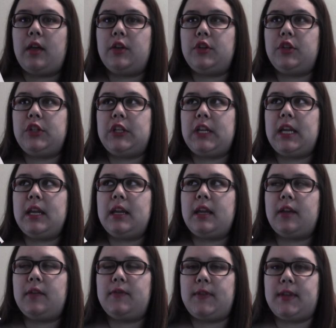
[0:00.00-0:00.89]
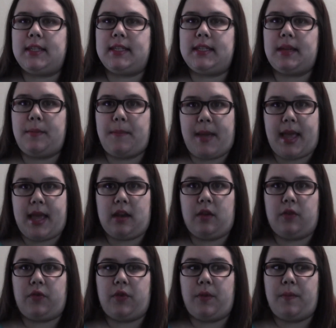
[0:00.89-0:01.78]
She convinced
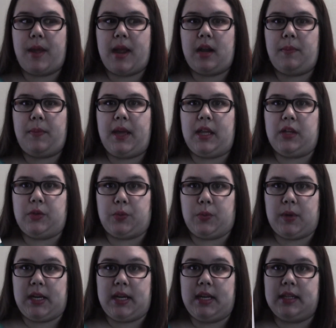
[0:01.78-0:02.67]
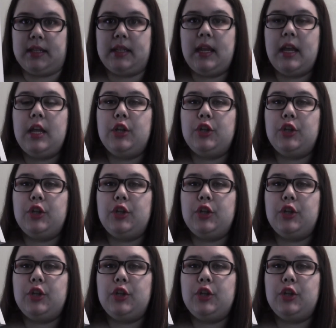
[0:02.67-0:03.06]
Amanda from Amanda Pants Reads